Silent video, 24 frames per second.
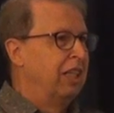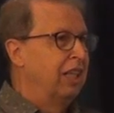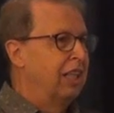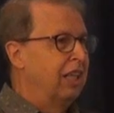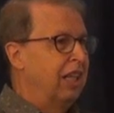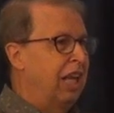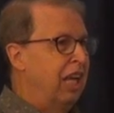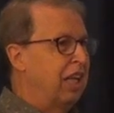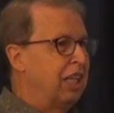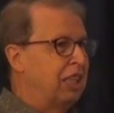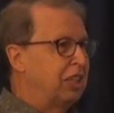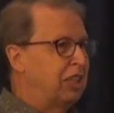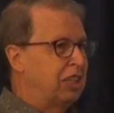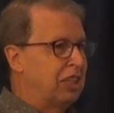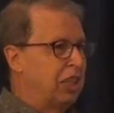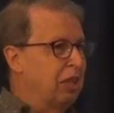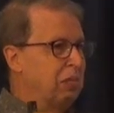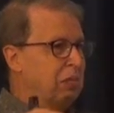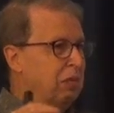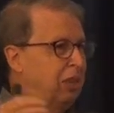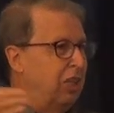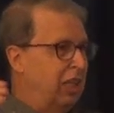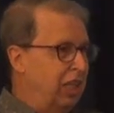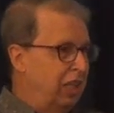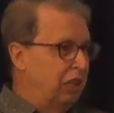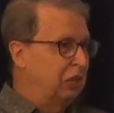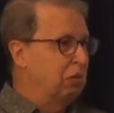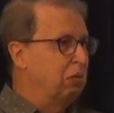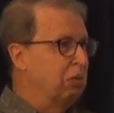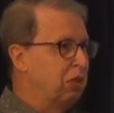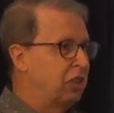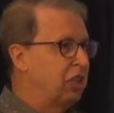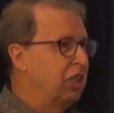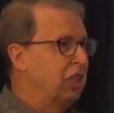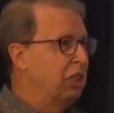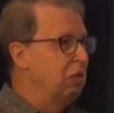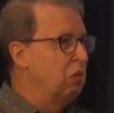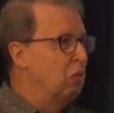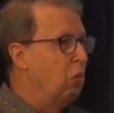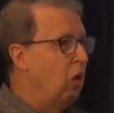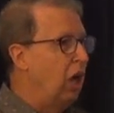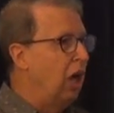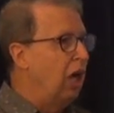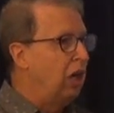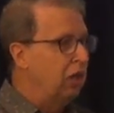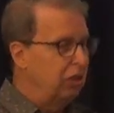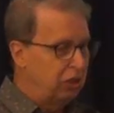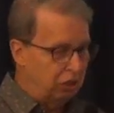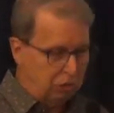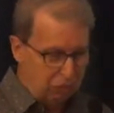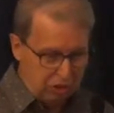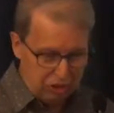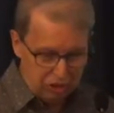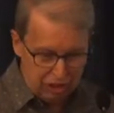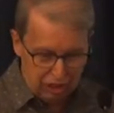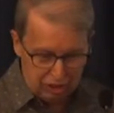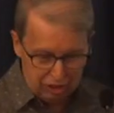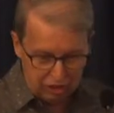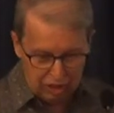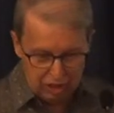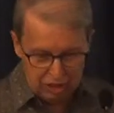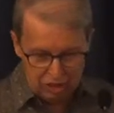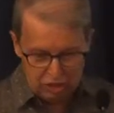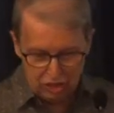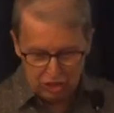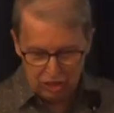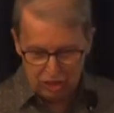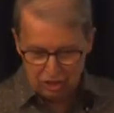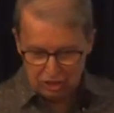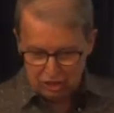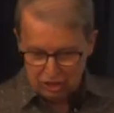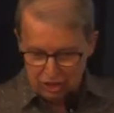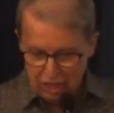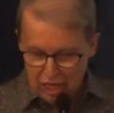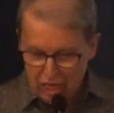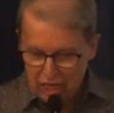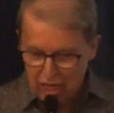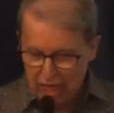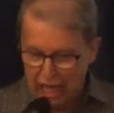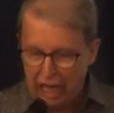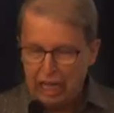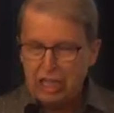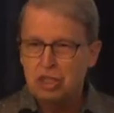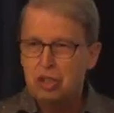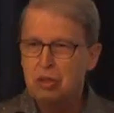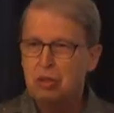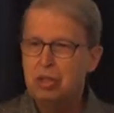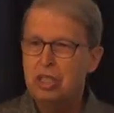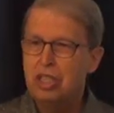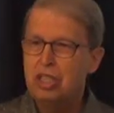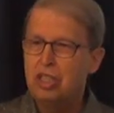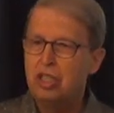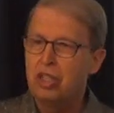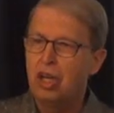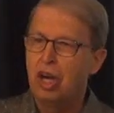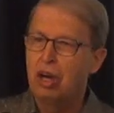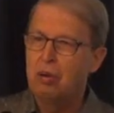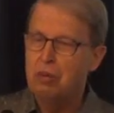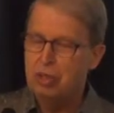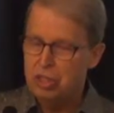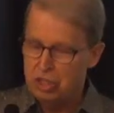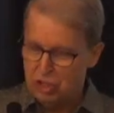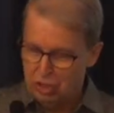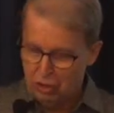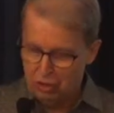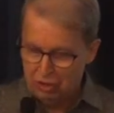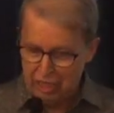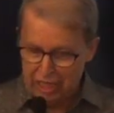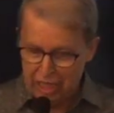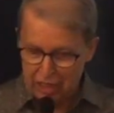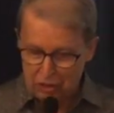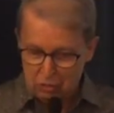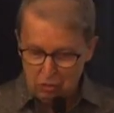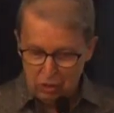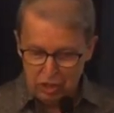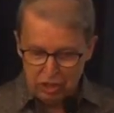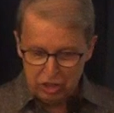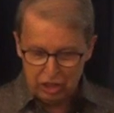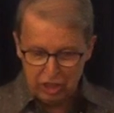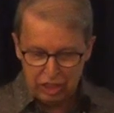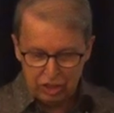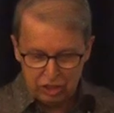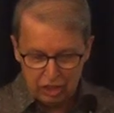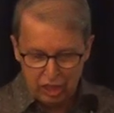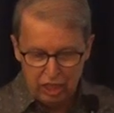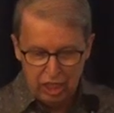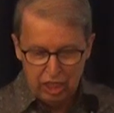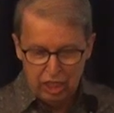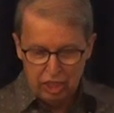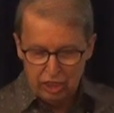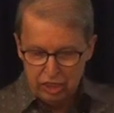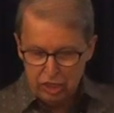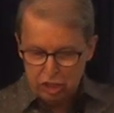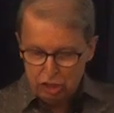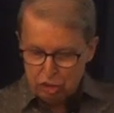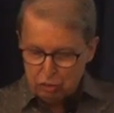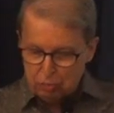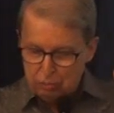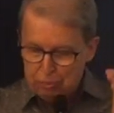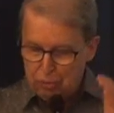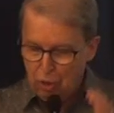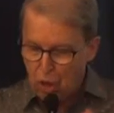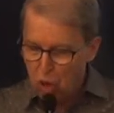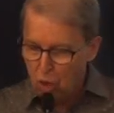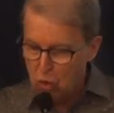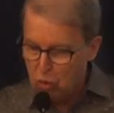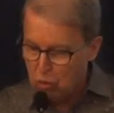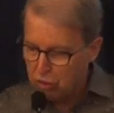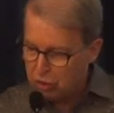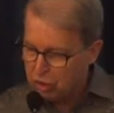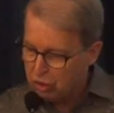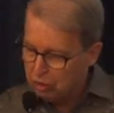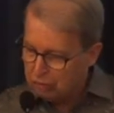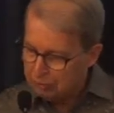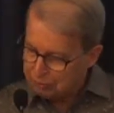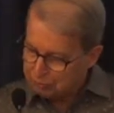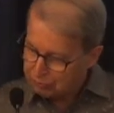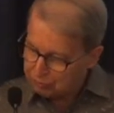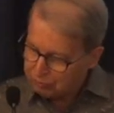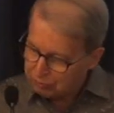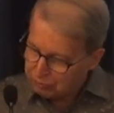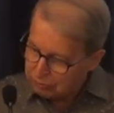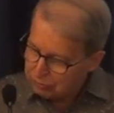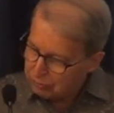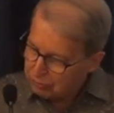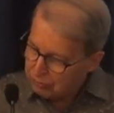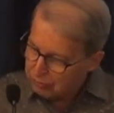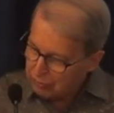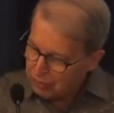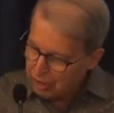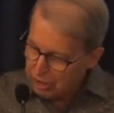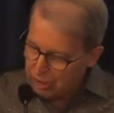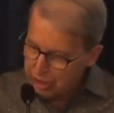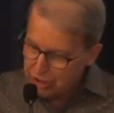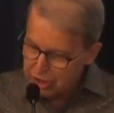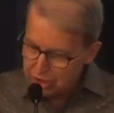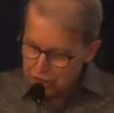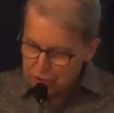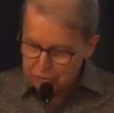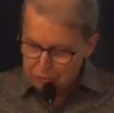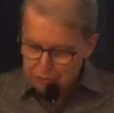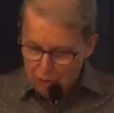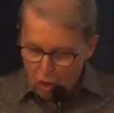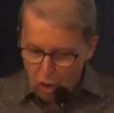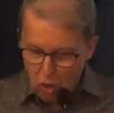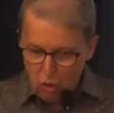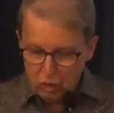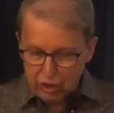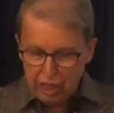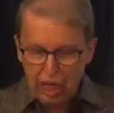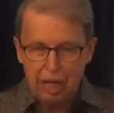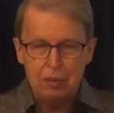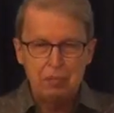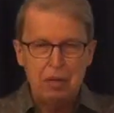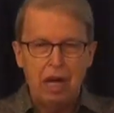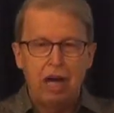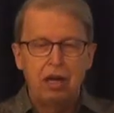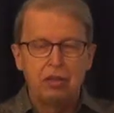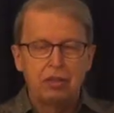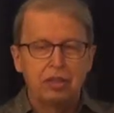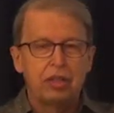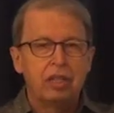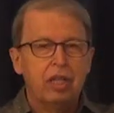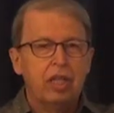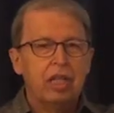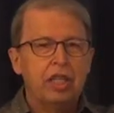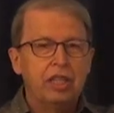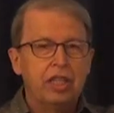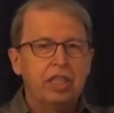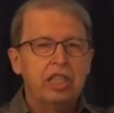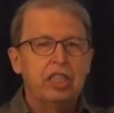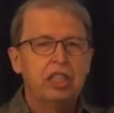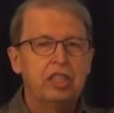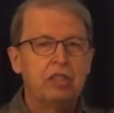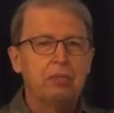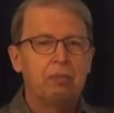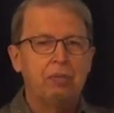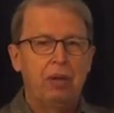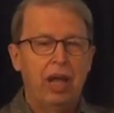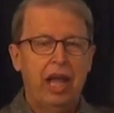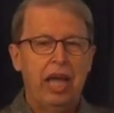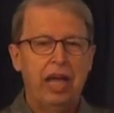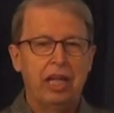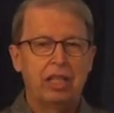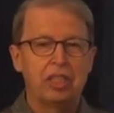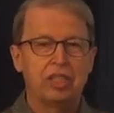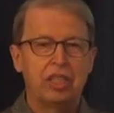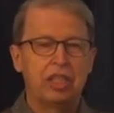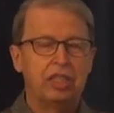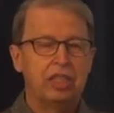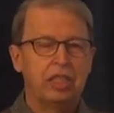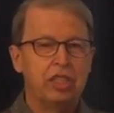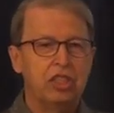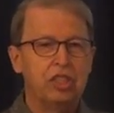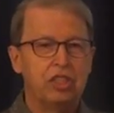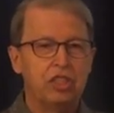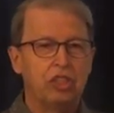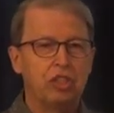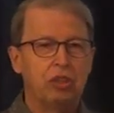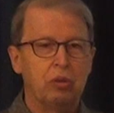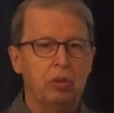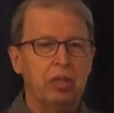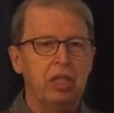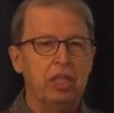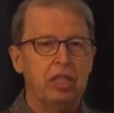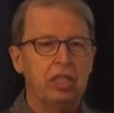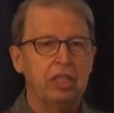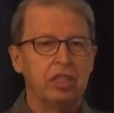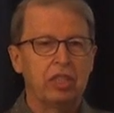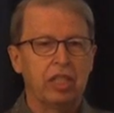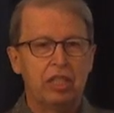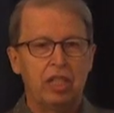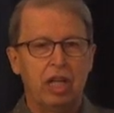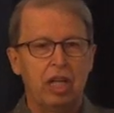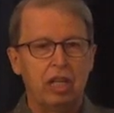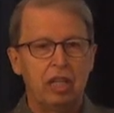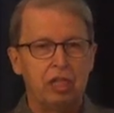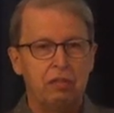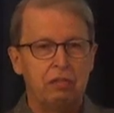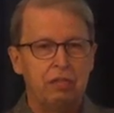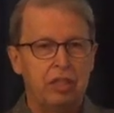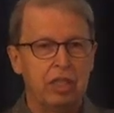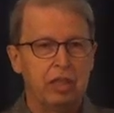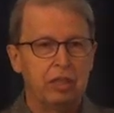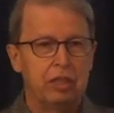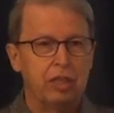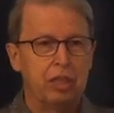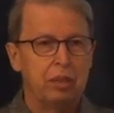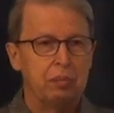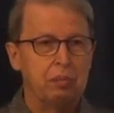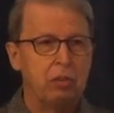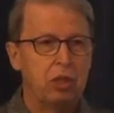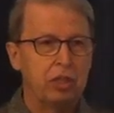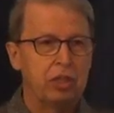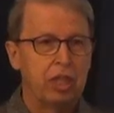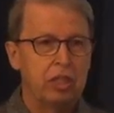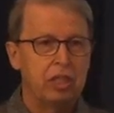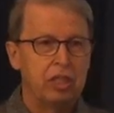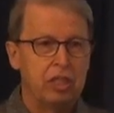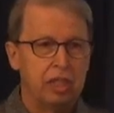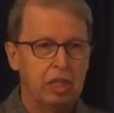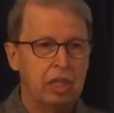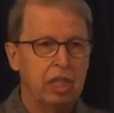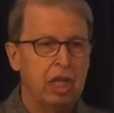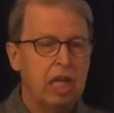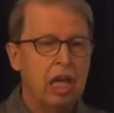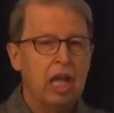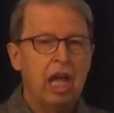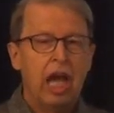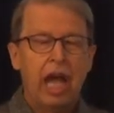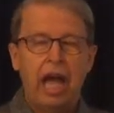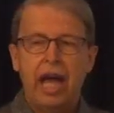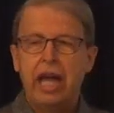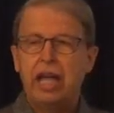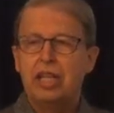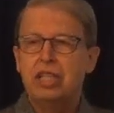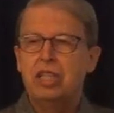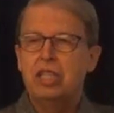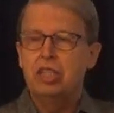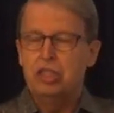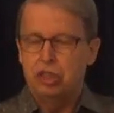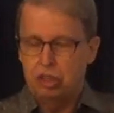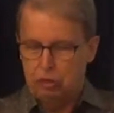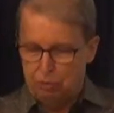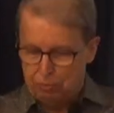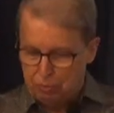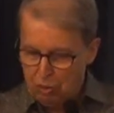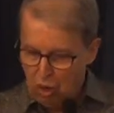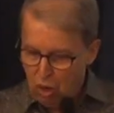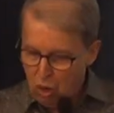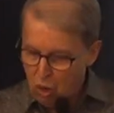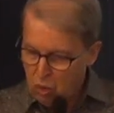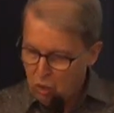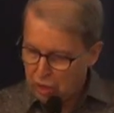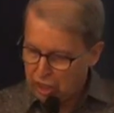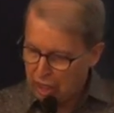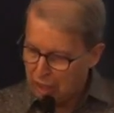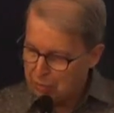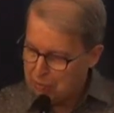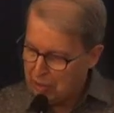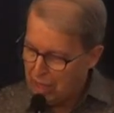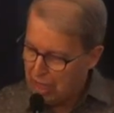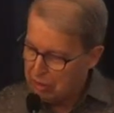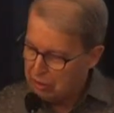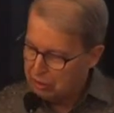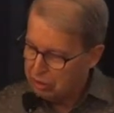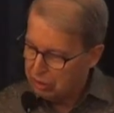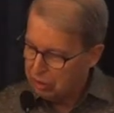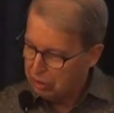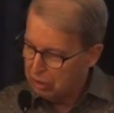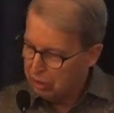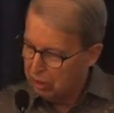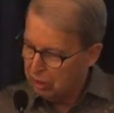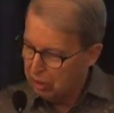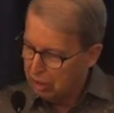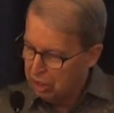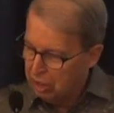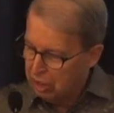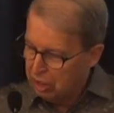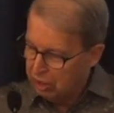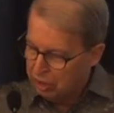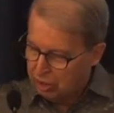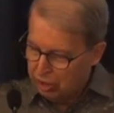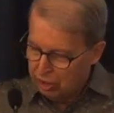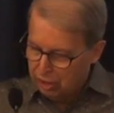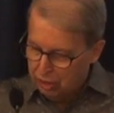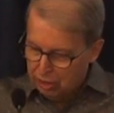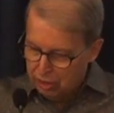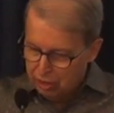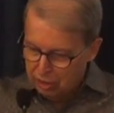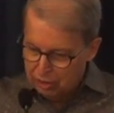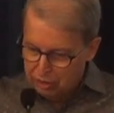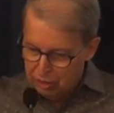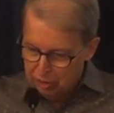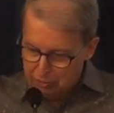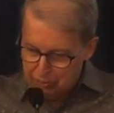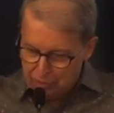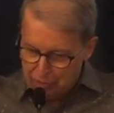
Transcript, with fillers: like something to say wow to his intelligence. Actually, the original language says he spoke he spoke about these plants and these trees and all of the, the botany and he spoke about uh, the, the